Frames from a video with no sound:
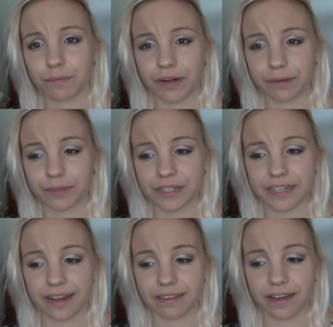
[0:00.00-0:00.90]
but I am going to
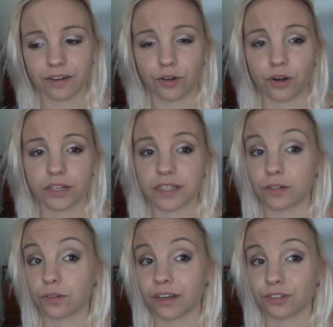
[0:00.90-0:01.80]
say that not a
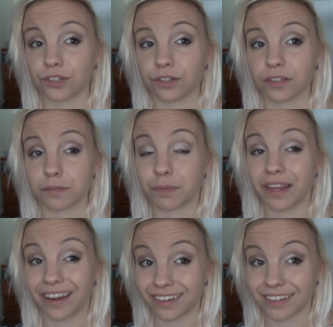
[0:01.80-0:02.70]
single country on this
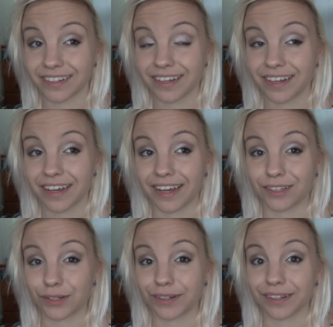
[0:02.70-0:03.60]
planet
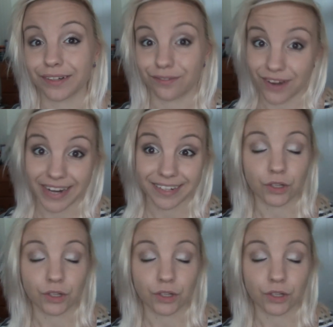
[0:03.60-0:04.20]
has gotten it right.